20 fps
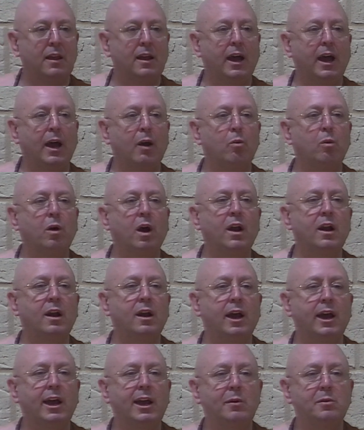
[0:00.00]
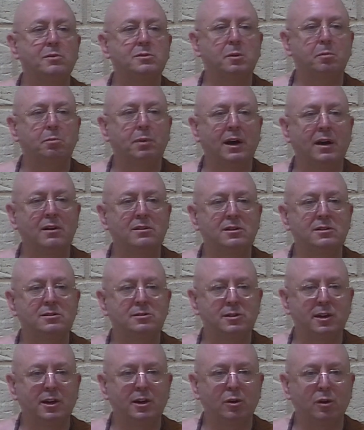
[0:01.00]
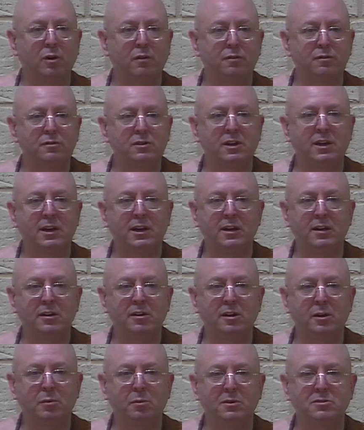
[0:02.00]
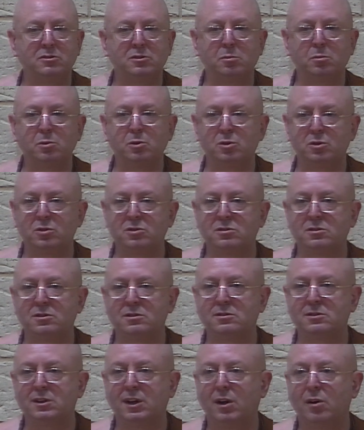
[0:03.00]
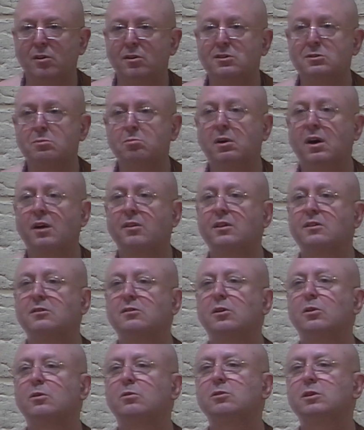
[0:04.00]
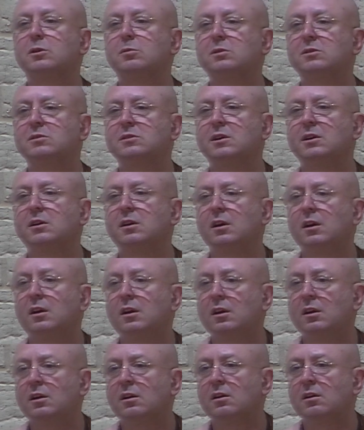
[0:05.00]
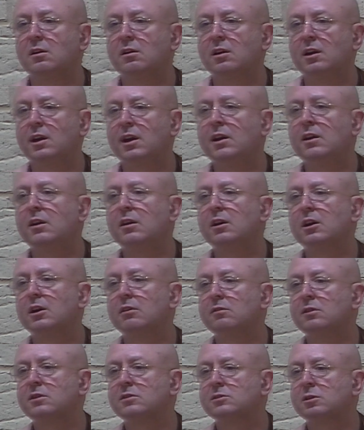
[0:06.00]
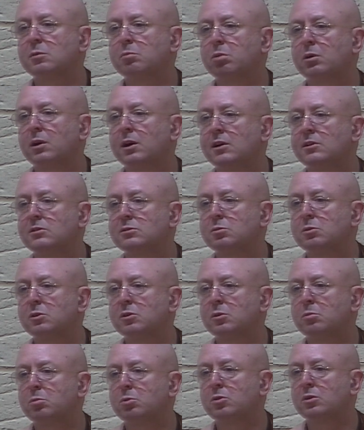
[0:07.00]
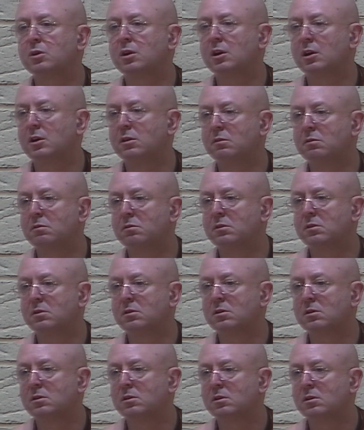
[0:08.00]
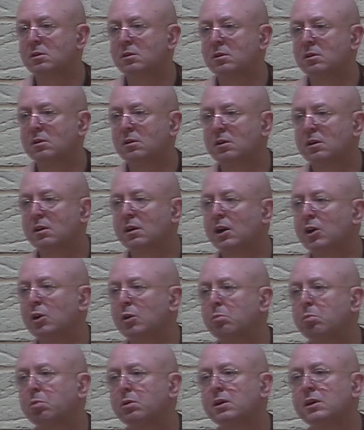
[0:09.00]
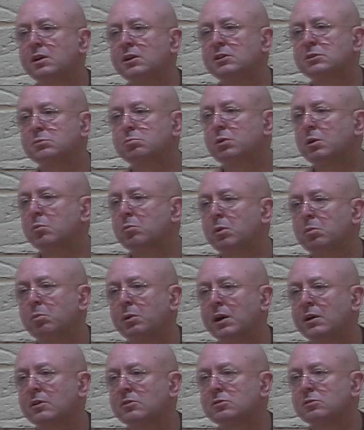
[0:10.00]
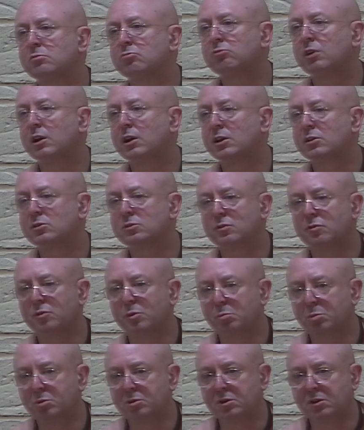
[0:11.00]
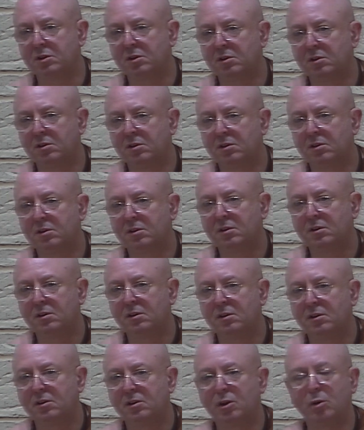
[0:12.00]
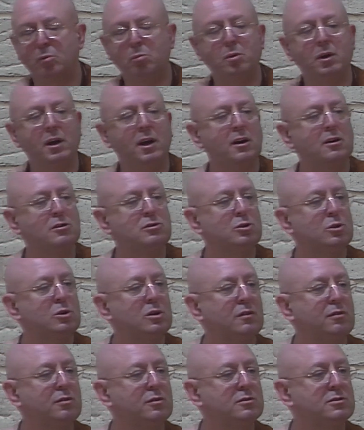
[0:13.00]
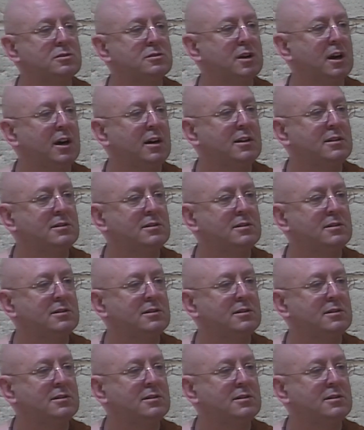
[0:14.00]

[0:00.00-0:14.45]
And one day he was about to set off to India with some goods to sell, and his mother told him, he said, India is a place where the Buddha lived. Can you please bring me back some relics of the Buddha? And being a dutiful son, he